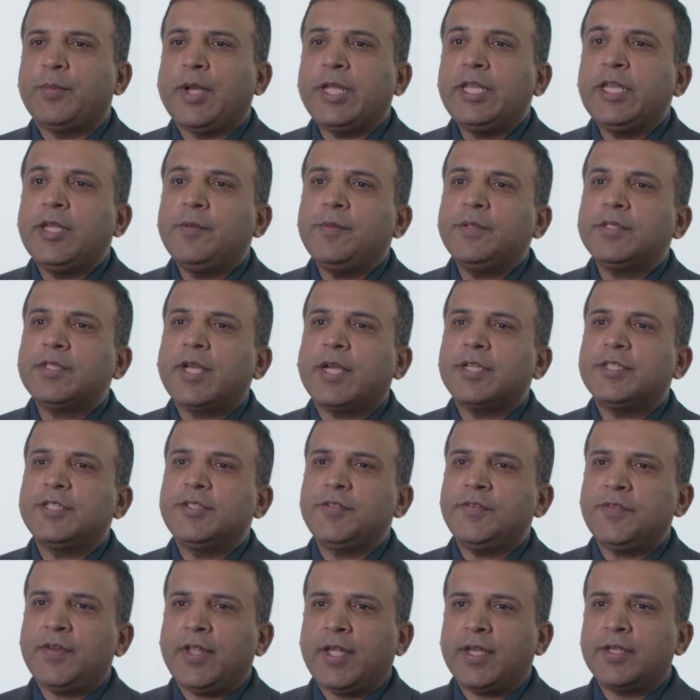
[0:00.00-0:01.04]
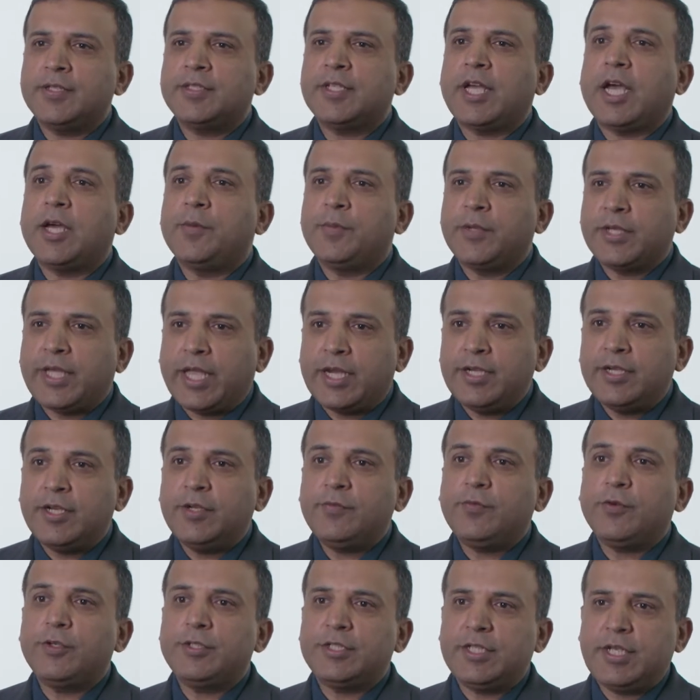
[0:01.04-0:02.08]
My name is Kashif Riaz. I'm a
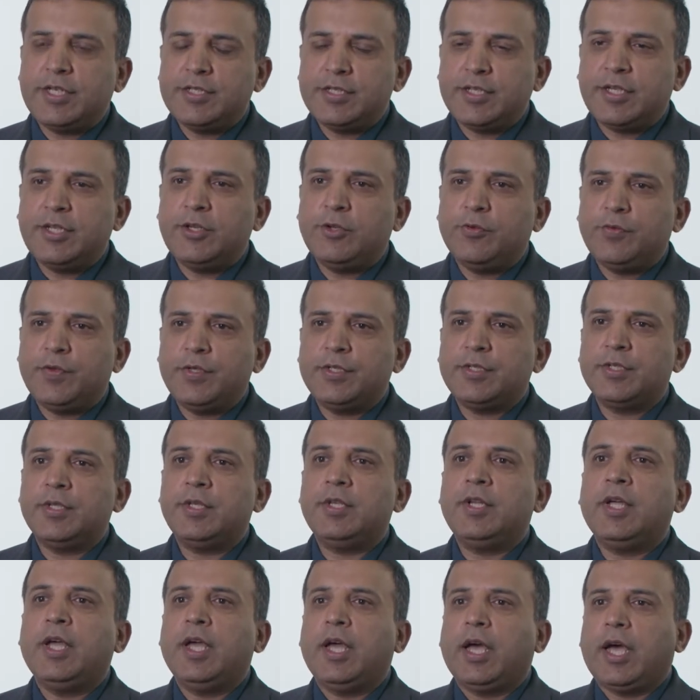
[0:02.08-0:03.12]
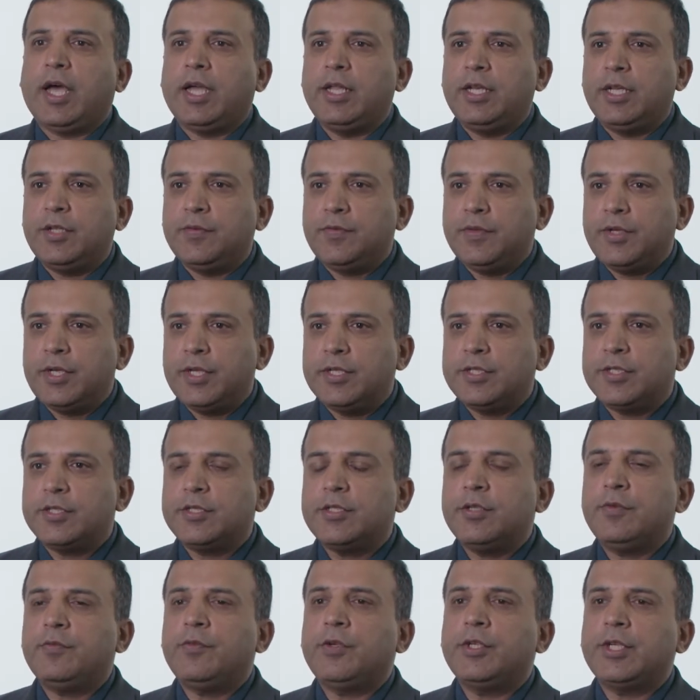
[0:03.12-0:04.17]
candidate for change and innovation. I live in
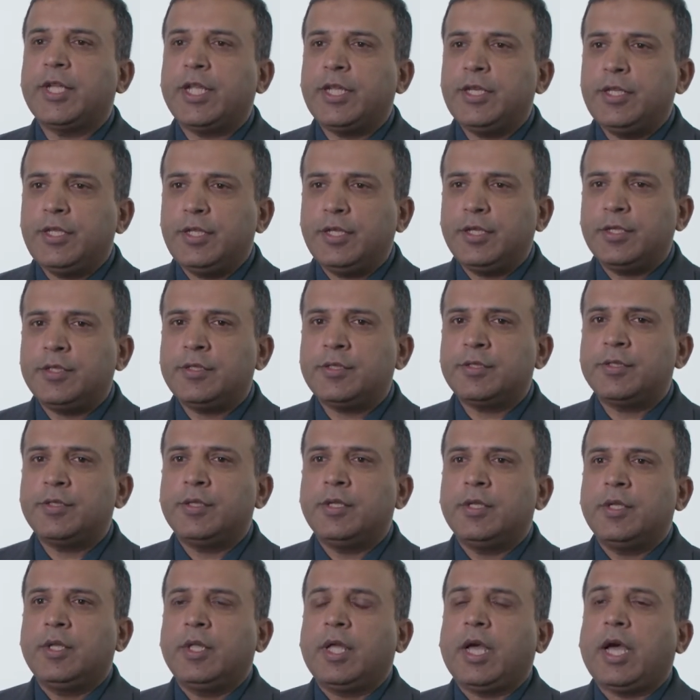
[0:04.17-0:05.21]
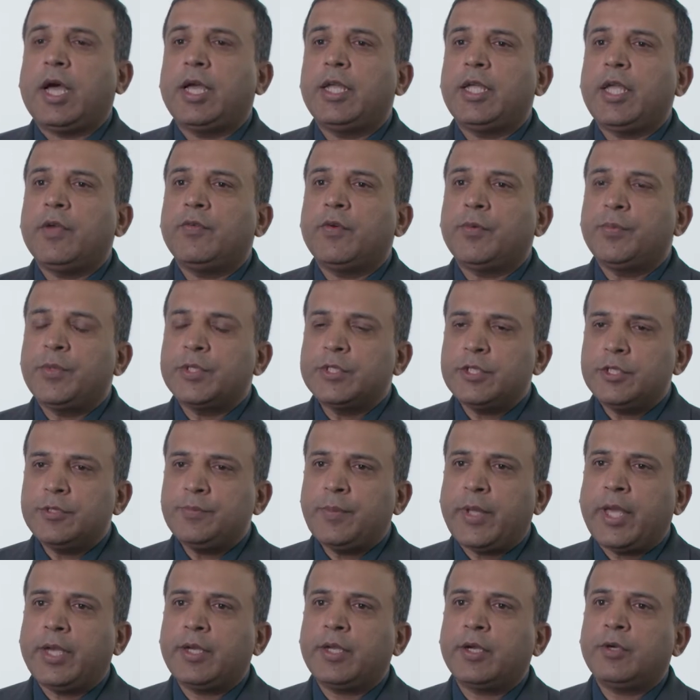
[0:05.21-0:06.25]
Richardson for 10 years. I have a business
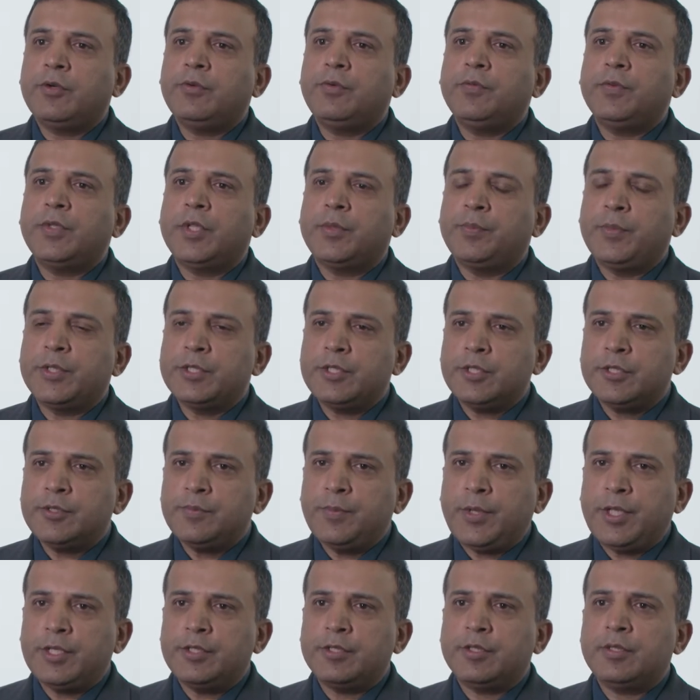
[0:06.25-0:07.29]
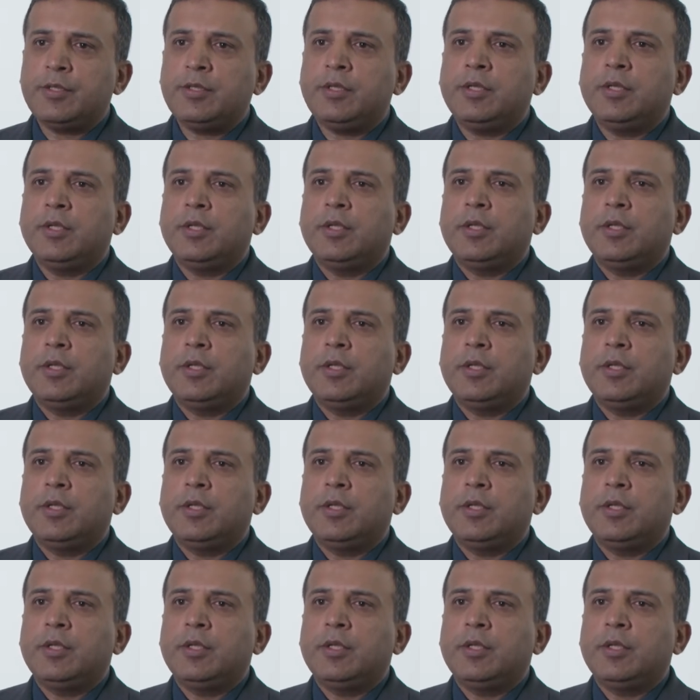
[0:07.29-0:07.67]
background with a business major.